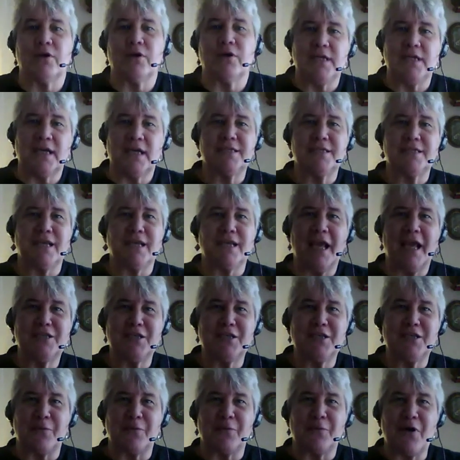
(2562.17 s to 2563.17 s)

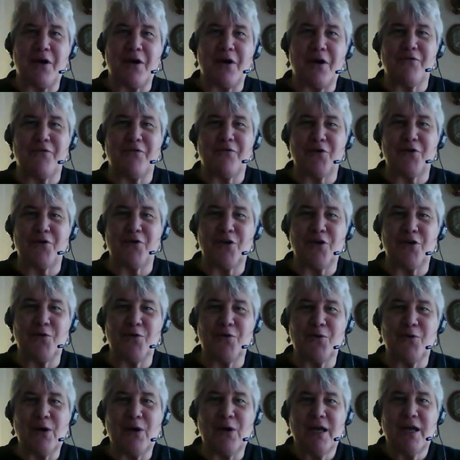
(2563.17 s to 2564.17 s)
destination, wherever
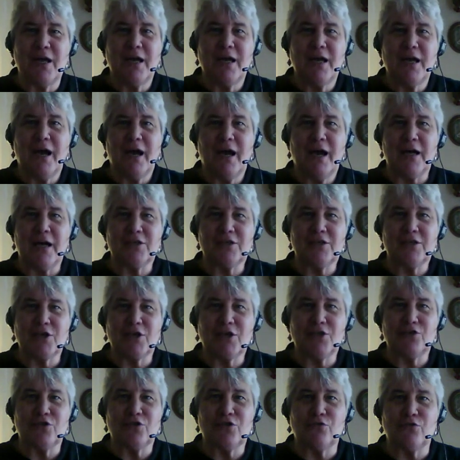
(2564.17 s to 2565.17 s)
you
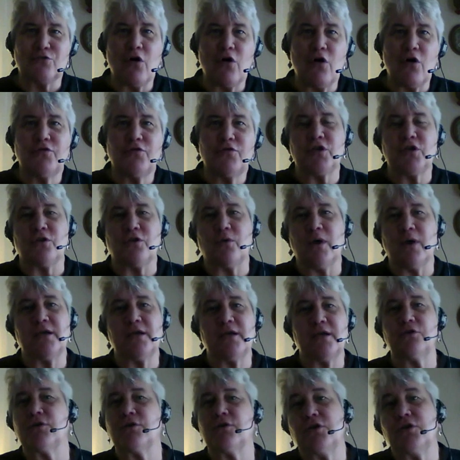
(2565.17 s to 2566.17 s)
just drove to.
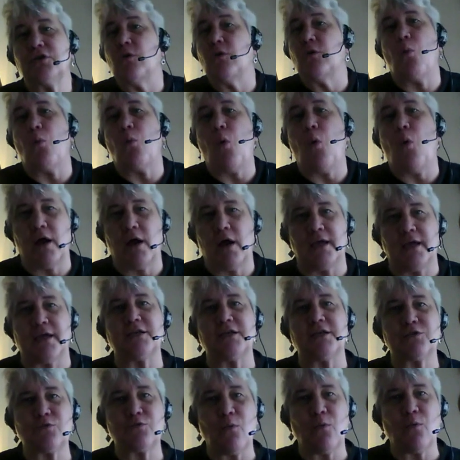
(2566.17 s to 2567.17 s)
And you can do it walking
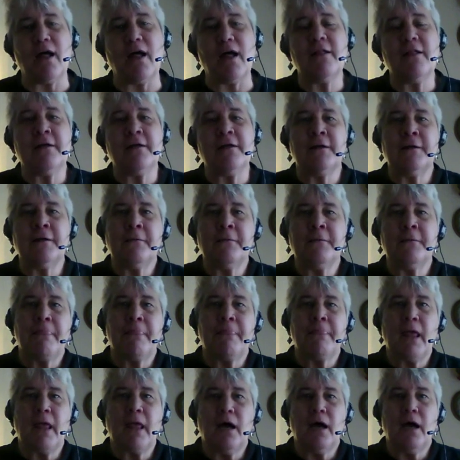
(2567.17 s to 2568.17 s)
as well.
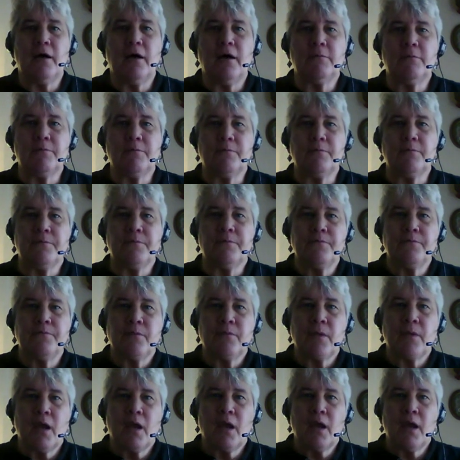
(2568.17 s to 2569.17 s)

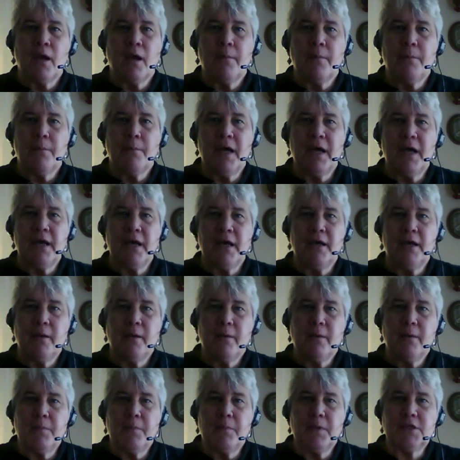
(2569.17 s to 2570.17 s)
But
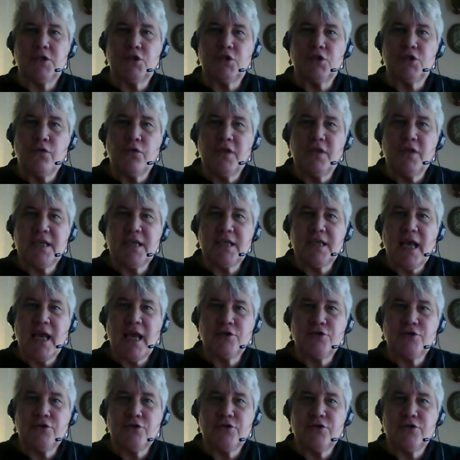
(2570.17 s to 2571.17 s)
so this
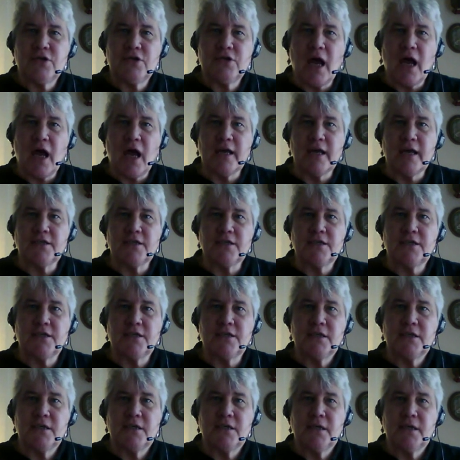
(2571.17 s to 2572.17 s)

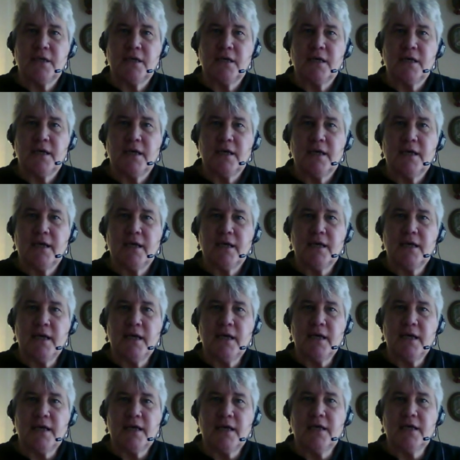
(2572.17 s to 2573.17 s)
exercise,
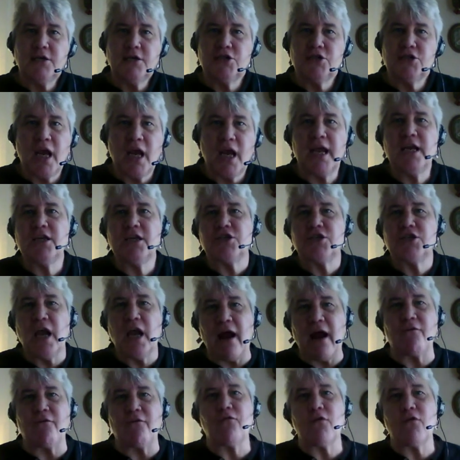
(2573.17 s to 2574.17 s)
it can change
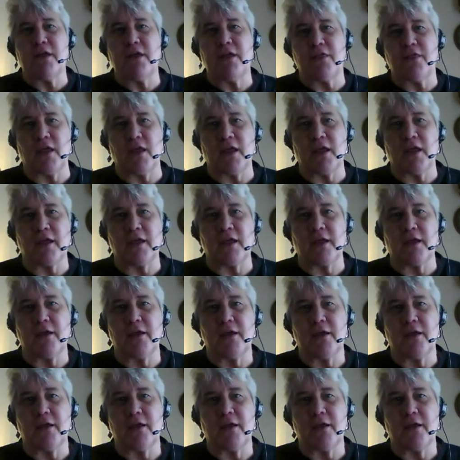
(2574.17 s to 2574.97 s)
everything.